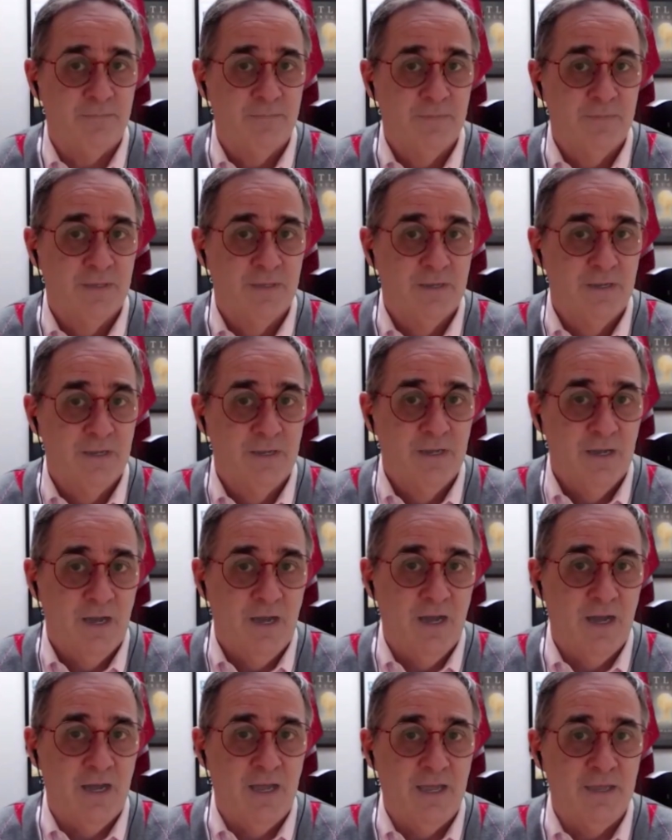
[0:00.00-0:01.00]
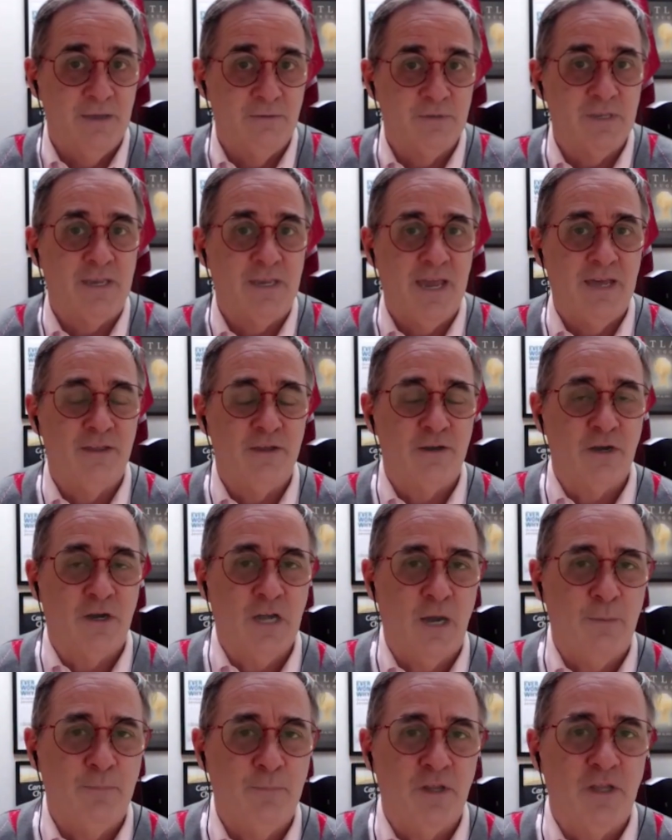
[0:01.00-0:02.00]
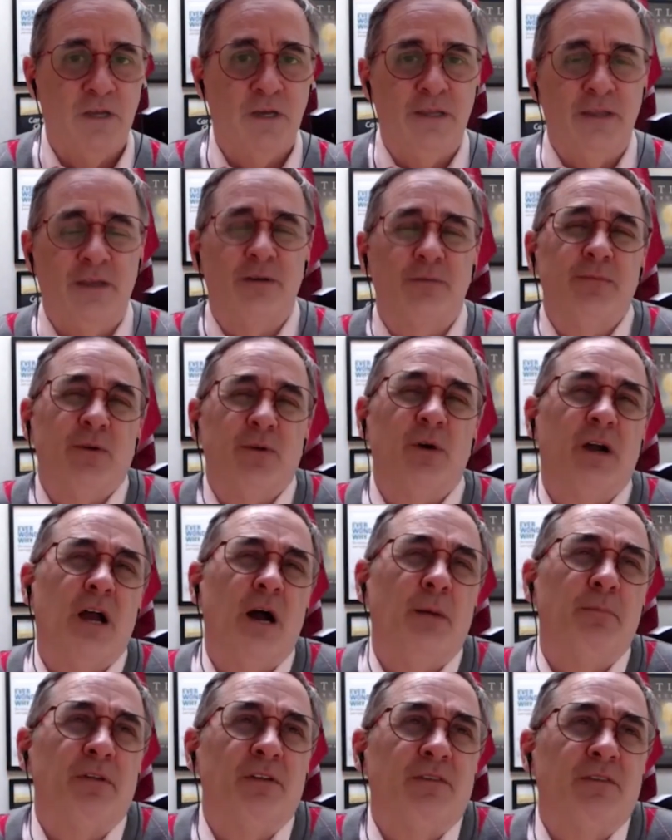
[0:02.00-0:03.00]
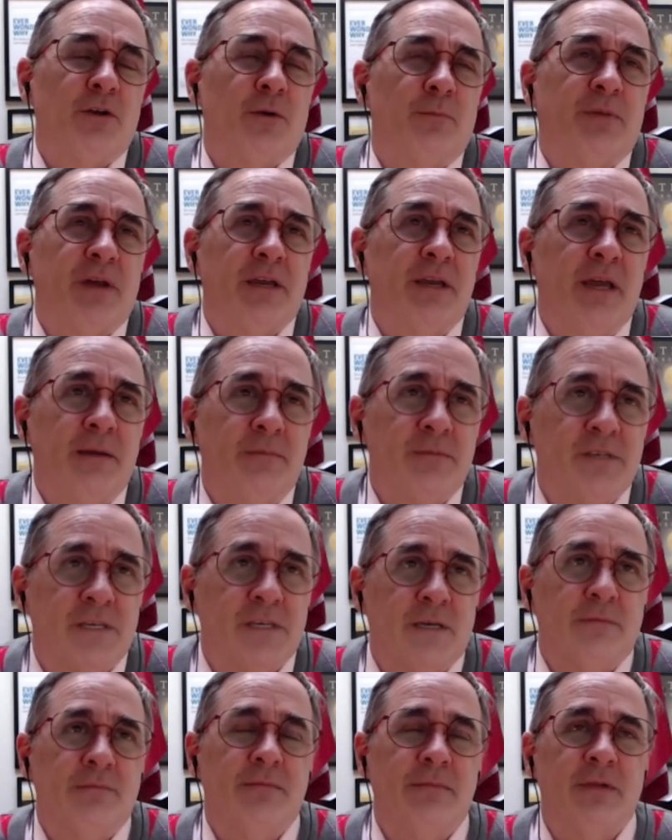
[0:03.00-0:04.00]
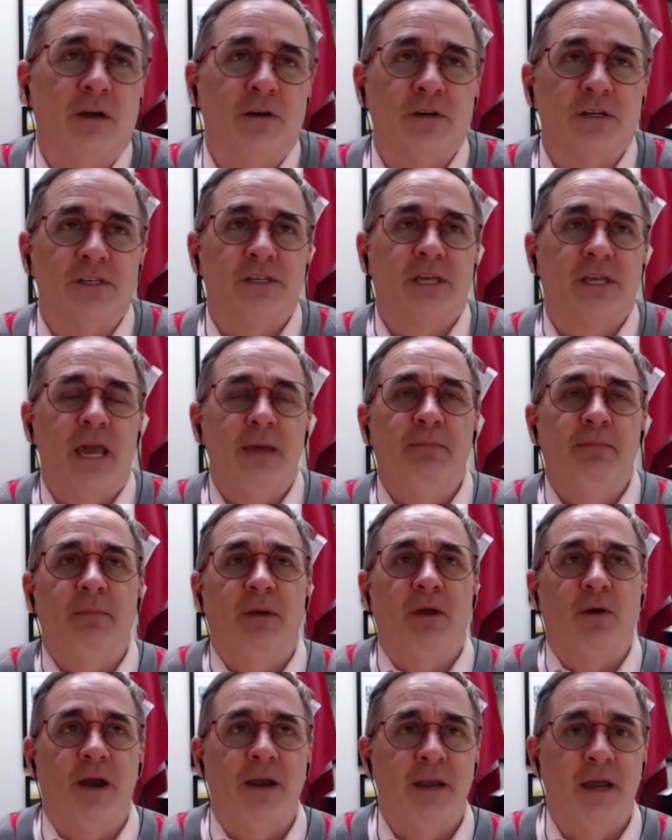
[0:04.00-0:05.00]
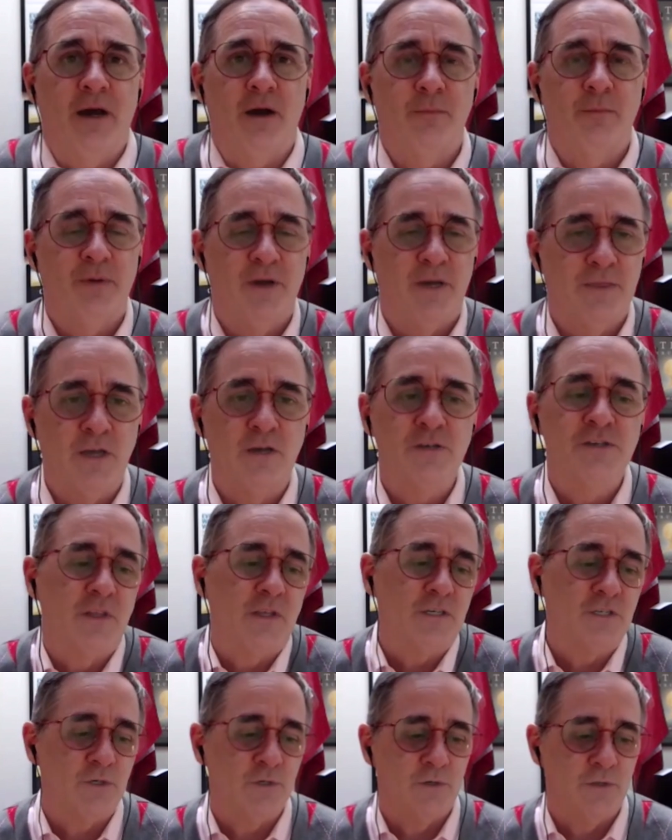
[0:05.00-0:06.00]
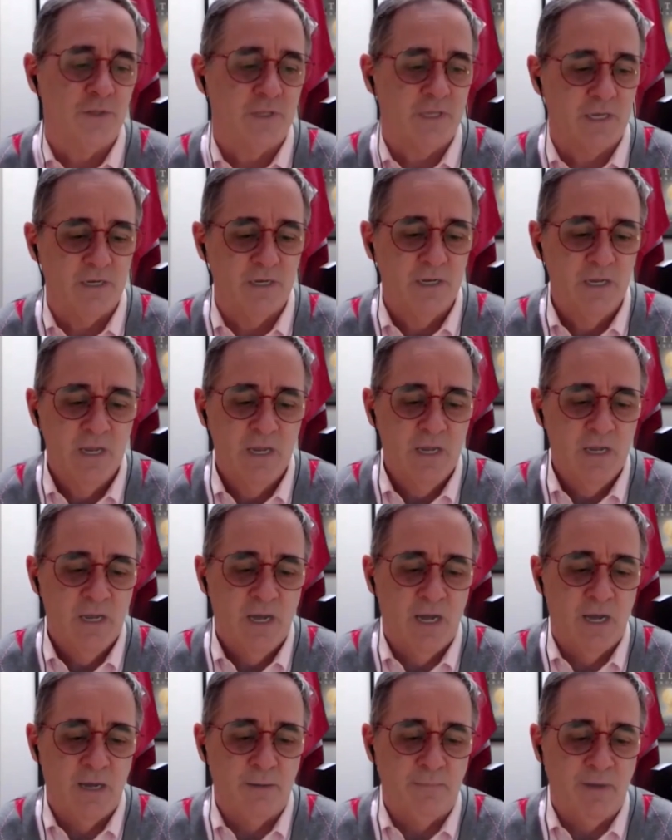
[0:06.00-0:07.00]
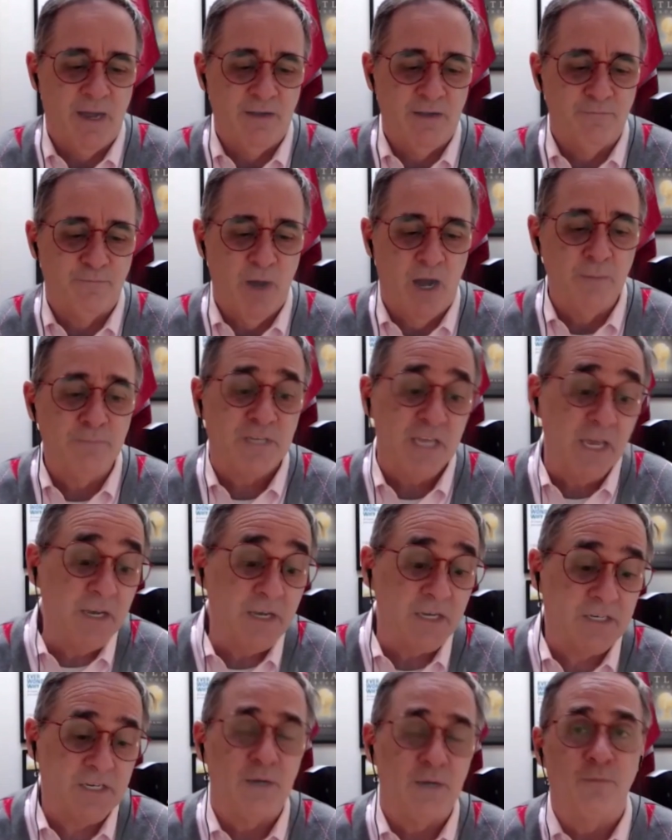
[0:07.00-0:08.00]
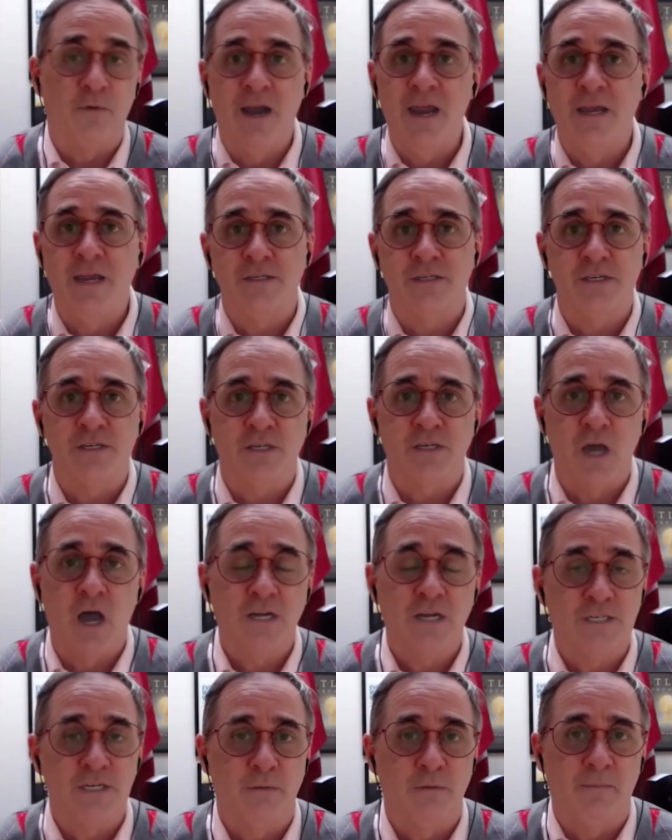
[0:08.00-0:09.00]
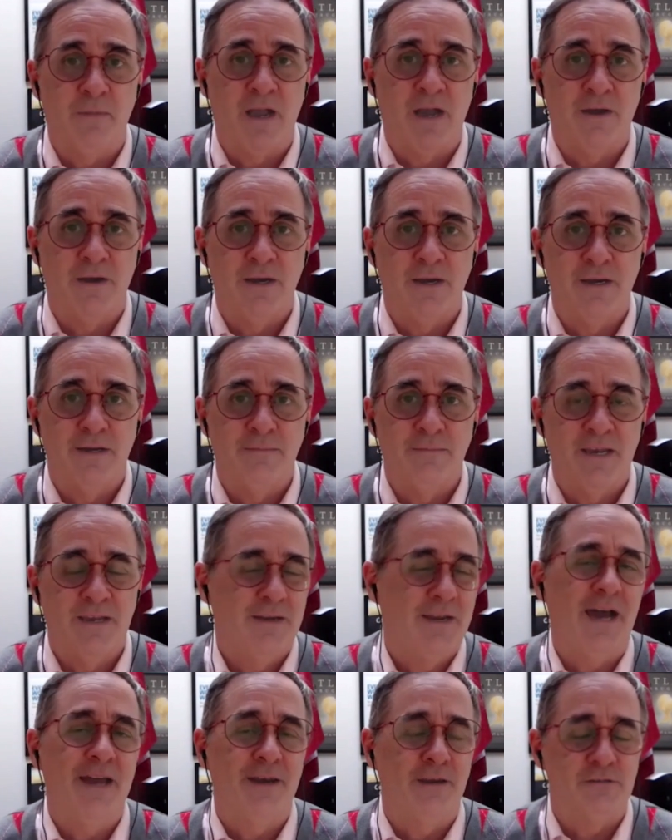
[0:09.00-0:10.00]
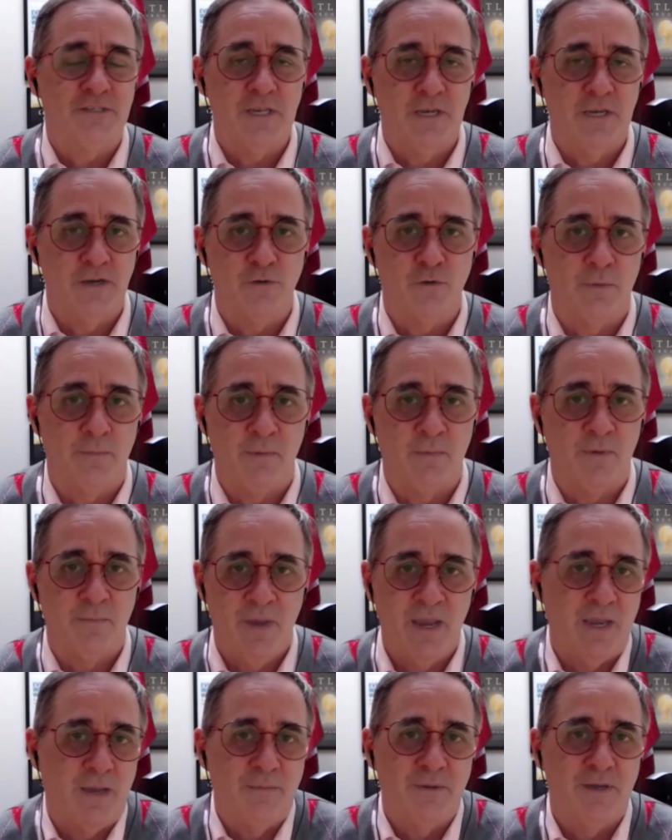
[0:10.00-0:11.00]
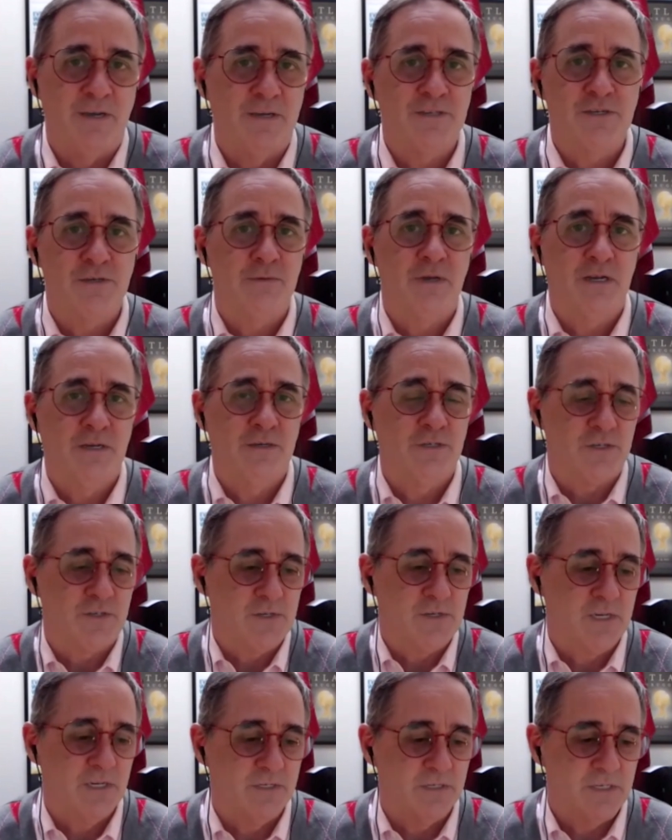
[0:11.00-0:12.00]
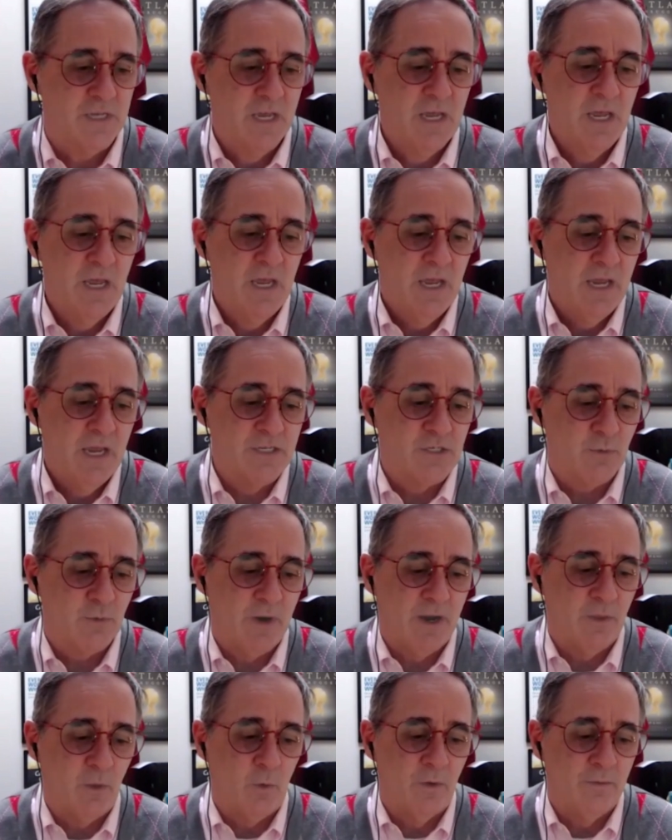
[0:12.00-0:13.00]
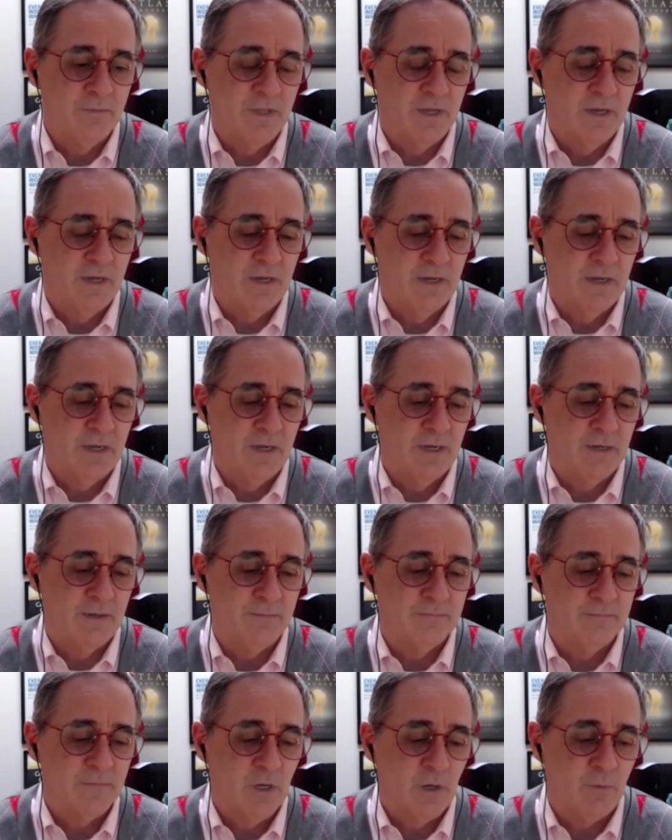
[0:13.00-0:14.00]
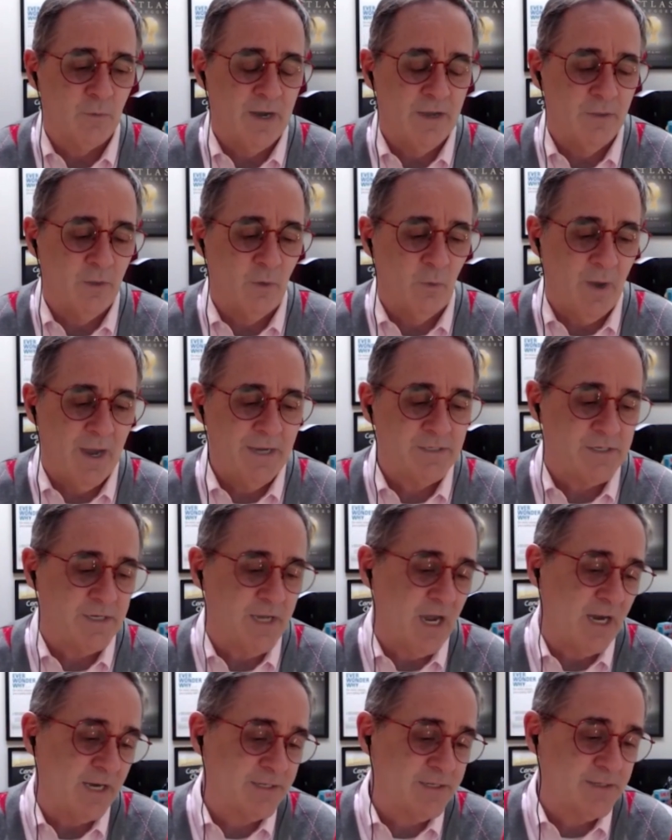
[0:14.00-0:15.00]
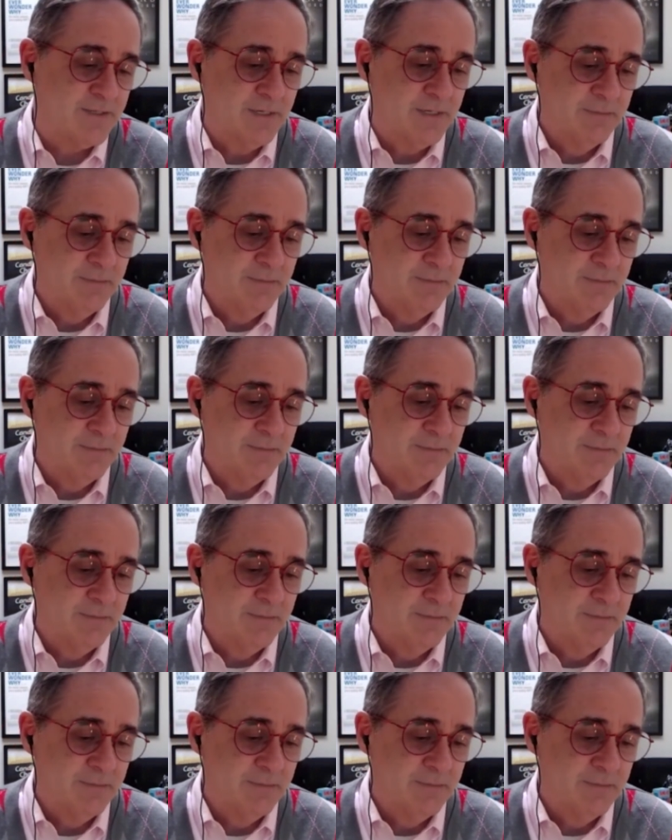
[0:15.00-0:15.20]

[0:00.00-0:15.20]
Wow. Uh, it, yeah, there are a couple of there there are a couple of other big names that are escaping me right now, but those are the two that um, I bumped into Tim Raines and talked to him about it. And, he, and God knows he didn't remember me, but it's just because he's around the the um, around the White Sox.